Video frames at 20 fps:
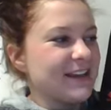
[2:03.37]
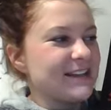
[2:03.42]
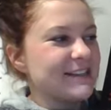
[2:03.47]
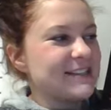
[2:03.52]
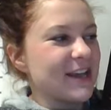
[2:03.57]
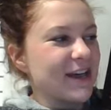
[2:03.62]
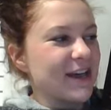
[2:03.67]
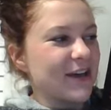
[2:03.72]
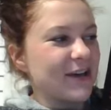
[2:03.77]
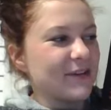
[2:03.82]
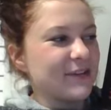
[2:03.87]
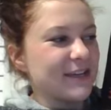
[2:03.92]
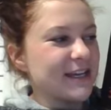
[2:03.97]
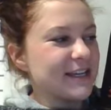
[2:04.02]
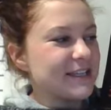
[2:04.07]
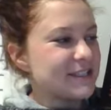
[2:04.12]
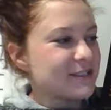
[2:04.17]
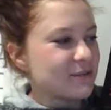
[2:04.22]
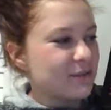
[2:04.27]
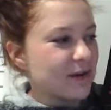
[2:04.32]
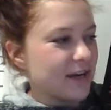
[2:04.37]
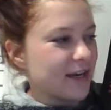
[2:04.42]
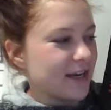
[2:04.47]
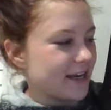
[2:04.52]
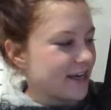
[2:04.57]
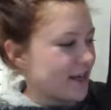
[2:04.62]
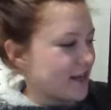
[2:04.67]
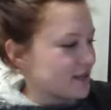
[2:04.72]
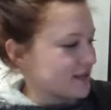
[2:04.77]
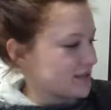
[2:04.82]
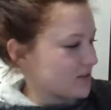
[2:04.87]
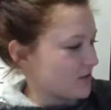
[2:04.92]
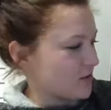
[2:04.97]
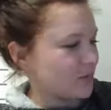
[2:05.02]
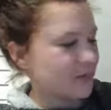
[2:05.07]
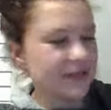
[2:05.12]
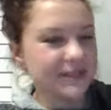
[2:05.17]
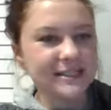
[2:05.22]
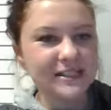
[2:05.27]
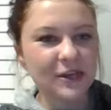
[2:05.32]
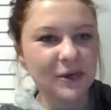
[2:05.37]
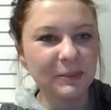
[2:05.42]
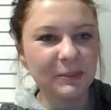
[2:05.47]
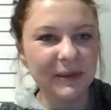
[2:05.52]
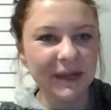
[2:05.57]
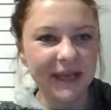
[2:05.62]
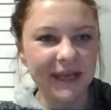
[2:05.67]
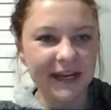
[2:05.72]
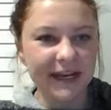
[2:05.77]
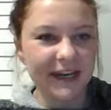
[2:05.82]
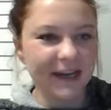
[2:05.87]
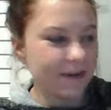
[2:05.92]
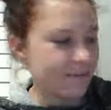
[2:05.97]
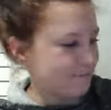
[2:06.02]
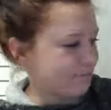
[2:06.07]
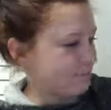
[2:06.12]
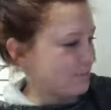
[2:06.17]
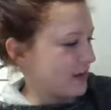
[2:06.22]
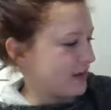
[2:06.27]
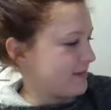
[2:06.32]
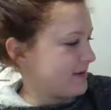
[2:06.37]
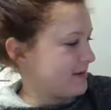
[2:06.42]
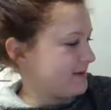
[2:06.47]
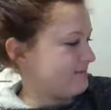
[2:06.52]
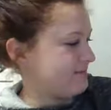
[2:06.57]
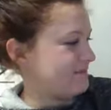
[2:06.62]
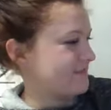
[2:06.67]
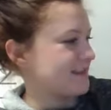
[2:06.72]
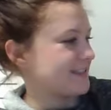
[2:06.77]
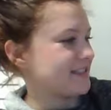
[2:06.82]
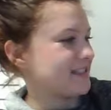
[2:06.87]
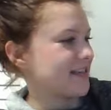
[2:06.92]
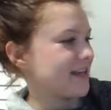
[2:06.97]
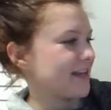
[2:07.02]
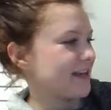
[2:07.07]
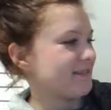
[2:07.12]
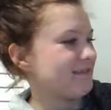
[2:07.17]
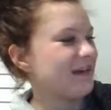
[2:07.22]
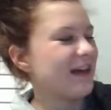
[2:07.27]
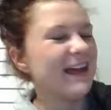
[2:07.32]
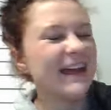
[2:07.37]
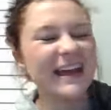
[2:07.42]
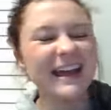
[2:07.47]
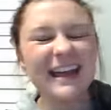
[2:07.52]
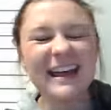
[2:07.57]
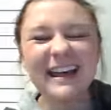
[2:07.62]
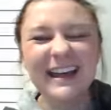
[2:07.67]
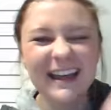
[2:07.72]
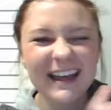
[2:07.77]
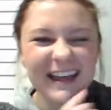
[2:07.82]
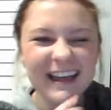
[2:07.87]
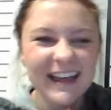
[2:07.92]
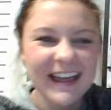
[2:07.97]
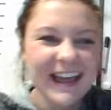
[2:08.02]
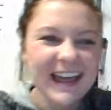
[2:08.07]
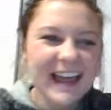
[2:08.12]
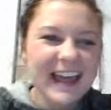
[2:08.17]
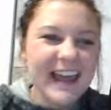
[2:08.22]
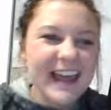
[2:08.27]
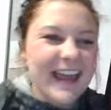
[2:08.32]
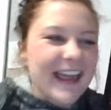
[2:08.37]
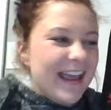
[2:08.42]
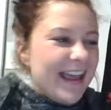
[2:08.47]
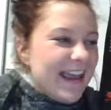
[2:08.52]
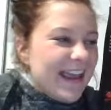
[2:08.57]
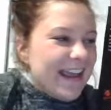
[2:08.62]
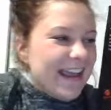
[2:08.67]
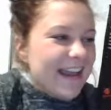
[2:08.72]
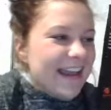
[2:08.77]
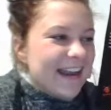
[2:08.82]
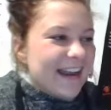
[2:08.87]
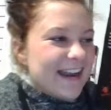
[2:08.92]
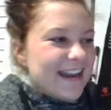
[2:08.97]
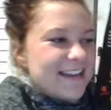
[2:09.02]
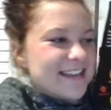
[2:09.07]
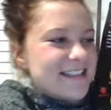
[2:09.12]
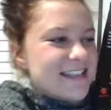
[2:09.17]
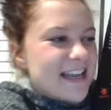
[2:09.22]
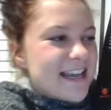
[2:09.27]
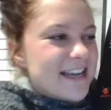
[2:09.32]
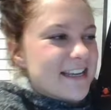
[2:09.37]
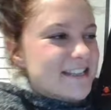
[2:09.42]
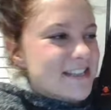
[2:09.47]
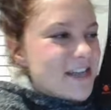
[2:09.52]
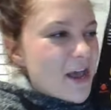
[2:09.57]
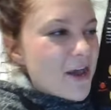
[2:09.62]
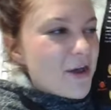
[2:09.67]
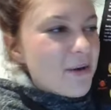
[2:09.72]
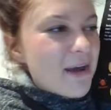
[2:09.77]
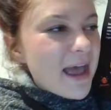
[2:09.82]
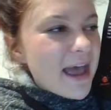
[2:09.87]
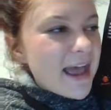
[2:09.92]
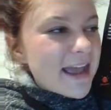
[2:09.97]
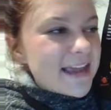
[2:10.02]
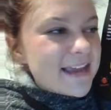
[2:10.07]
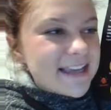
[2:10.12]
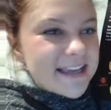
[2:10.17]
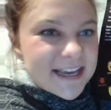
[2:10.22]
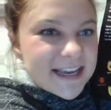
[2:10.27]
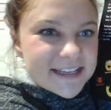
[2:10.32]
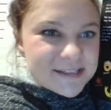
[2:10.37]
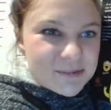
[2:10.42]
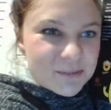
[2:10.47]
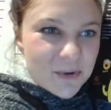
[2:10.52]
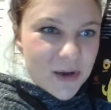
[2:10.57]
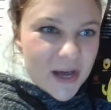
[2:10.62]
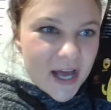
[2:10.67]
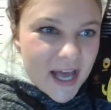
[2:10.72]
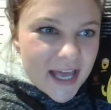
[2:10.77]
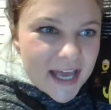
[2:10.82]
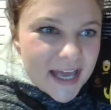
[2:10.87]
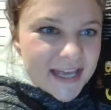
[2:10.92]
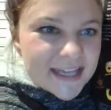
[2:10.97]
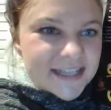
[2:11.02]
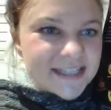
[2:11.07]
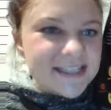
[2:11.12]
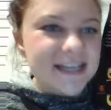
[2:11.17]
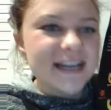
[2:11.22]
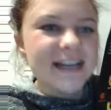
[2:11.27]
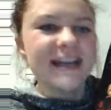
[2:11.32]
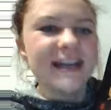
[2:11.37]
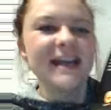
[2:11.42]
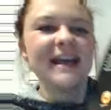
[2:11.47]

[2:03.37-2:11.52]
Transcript: So this one goes along with this little planet, the sun. And it says, "Oh, hey, guess what?"